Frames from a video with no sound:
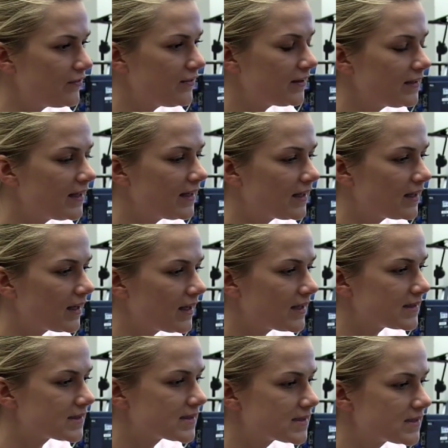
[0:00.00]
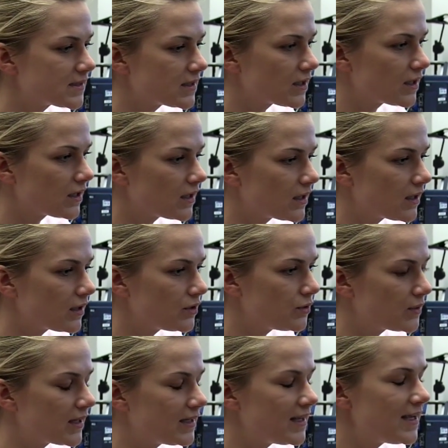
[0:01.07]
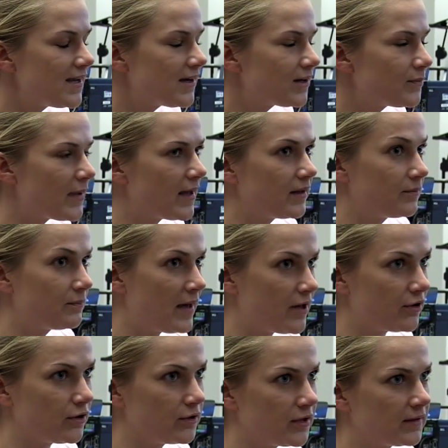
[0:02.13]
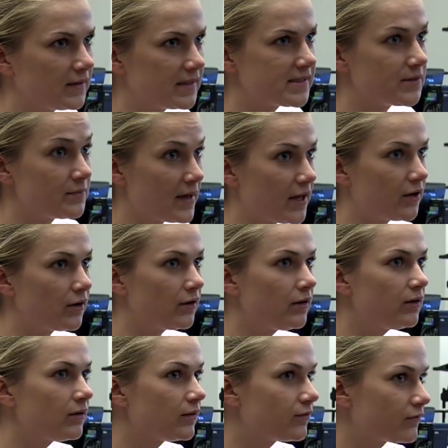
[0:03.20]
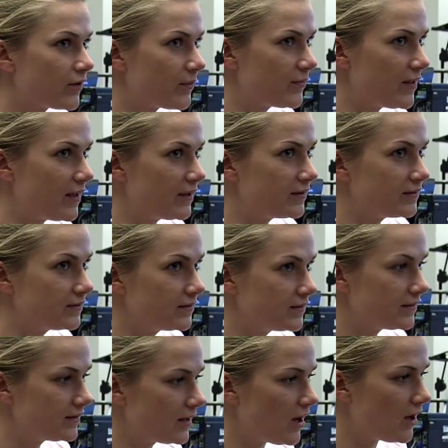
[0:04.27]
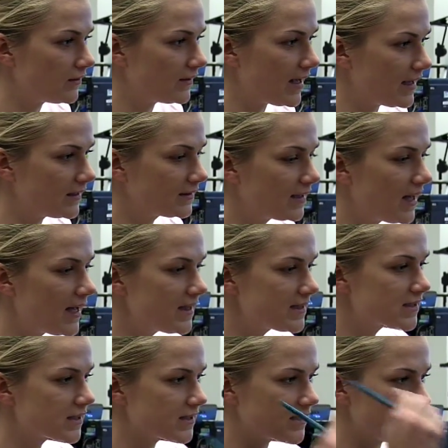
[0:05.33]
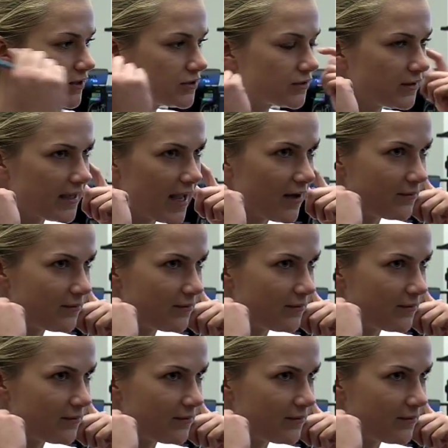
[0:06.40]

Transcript: these quizzes, pause the lecture, so students will be able to get that immediate feedback to see if they understood the main